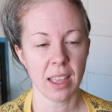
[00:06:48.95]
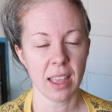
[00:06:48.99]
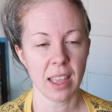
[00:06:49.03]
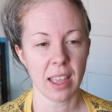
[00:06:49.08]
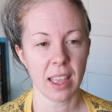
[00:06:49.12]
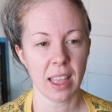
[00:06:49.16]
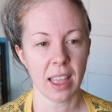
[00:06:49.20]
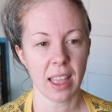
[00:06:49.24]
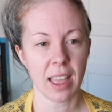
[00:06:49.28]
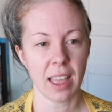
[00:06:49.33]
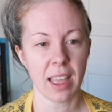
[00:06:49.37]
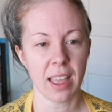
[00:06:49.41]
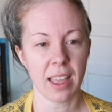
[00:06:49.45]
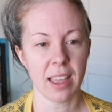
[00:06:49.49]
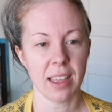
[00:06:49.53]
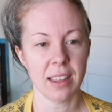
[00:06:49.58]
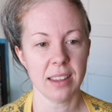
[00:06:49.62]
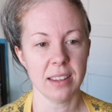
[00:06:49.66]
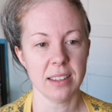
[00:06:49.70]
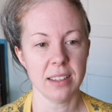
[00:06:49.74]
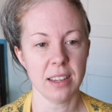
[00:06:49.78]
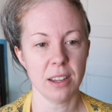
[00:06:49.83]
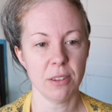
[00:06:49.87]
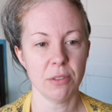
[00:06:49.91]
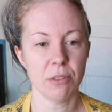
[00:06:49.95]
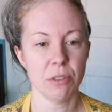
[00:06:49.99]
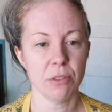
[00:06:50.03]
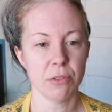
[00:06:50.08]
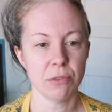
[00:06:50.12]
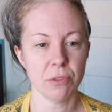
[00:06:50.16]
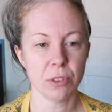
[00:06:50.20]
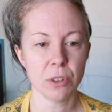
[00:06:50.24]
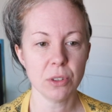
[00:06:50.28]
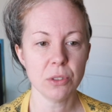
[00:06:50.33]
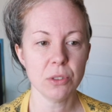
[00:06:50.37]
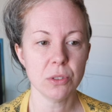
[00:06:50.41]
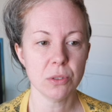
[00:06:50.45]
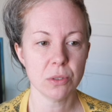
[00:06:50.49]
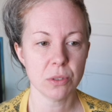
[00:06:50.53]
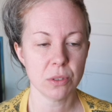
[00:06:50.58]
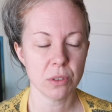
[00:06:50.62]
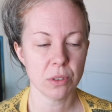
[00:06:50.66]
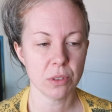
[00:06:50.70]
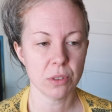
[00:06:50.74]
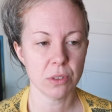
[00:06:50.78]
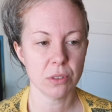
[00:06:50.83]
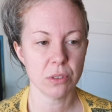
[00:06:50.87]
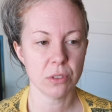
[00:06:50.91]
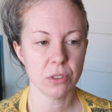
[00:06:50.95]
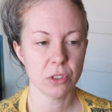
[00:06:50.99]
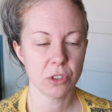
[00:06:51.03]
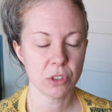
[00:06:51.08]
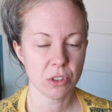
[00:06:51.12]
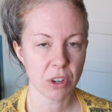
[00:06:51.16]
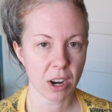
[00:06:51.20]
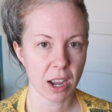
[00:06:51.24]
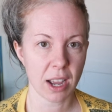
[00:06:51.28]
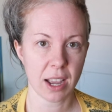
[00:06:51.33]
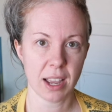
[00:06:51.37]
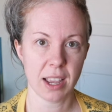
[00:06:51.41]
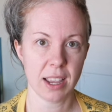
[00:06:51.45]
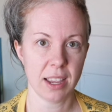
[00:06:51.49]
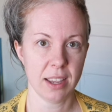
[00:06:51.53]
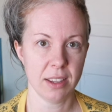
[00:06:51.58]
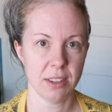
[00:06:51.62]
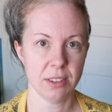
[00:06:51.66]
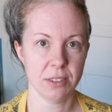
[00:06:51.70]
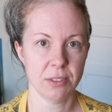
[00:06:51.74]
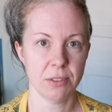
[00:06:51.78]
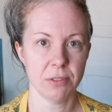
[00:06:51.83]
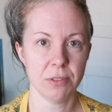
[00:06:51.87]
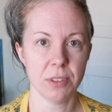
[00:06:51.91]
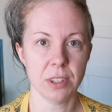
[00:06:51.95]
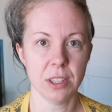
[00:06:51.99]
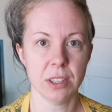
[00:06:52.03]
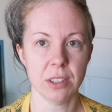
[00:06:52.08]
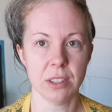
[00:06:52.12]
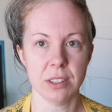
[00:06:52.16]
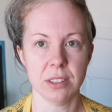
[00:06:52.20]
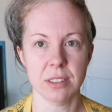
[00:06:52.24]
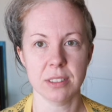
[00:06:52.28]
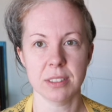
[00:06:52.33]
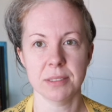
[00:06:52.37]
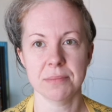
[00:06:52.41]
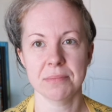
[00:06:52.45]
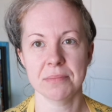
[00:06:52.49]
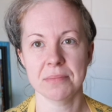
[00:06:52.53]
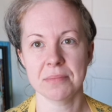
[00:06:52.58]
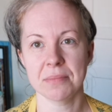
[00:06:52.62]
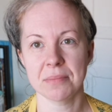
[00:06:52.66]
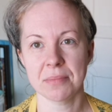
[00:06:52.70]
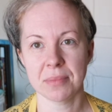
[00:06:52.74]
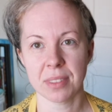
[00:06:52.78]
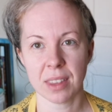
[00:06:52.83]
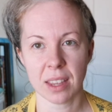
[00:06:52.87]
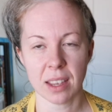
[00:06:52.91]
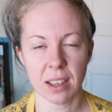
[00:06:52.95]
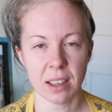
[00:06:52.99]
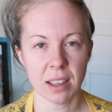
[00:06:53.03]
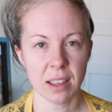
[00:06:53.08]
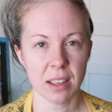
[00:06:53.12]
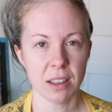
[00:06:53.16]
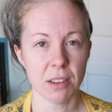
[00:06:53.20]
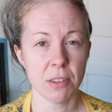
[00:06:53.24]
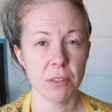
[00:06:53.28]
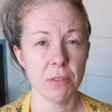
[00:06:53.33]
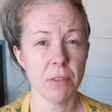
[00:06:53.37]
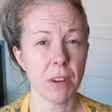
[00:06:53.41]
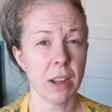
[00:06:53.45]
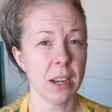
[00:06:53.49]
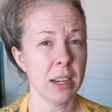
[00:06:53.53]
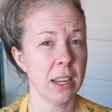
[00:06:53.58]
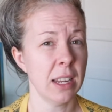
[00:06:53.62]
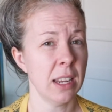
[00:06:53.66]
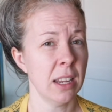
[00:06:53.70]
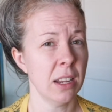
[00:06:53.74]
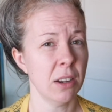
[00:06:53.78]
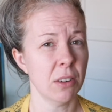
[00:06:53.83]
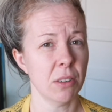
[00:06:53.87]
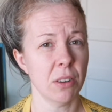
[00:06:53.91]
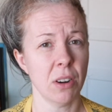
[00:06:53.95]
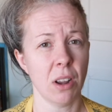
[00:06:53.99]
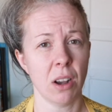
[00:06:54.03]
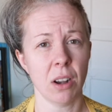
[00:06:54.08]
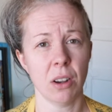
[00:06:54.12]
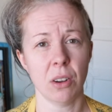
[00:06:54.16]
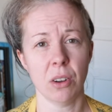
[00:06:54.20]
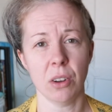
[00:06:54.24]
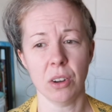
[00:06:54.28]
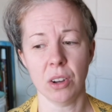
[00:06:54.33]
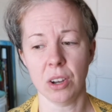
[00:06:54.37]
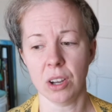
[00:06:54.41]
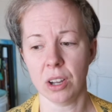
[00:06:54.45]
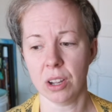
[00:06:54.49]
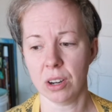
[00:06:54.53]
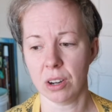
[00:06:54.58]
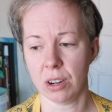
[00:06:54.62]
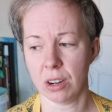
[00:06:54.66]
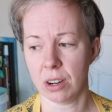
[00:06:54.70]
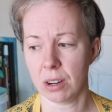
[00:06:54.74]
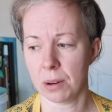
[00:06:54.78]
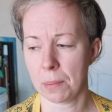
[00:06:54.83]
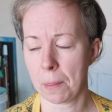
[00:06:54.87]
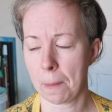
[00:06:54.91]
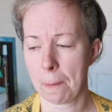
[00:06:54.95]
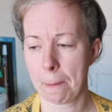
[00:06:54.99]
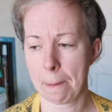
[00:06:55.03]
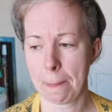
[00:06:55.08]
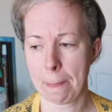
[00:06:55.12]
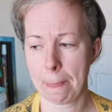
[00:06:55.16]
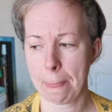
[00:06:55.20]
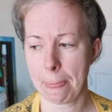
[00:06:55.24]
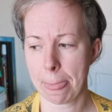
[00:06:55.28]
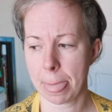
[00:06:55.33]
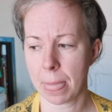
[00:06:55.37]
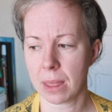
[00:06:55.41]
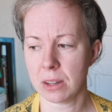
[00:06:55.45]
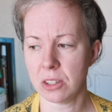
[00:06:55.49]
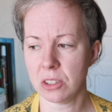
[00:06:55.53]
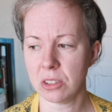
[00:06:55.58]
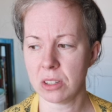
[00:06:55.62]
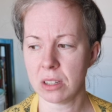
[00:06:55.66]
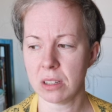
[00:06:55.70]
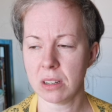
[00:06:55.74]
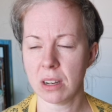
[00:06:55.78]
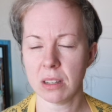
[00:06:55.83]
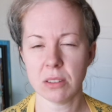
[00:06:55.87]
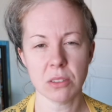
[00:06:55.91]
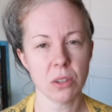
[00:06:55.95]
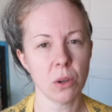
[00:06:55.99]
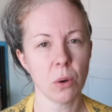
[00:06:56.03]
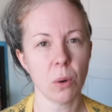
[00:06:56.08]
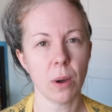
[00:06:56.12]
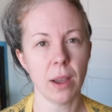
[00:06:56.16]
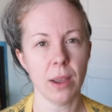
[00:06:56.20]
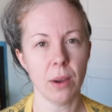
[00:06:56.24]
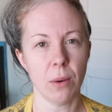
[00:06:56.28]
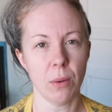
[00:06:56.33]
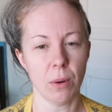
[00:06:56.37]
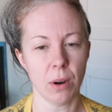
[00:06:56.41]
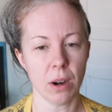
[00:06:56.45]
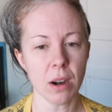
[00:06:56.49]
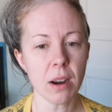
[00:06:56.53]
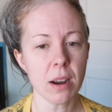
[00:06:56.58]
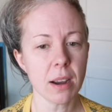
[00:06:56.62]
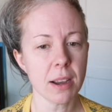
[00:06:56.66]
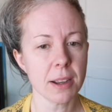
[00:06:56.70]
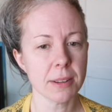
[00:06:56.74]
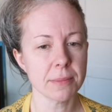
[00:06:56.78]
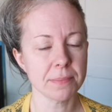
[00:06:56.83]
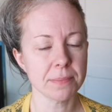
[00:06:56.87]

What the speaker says: and if the first try feels funny or not good or it just doesn't quite work,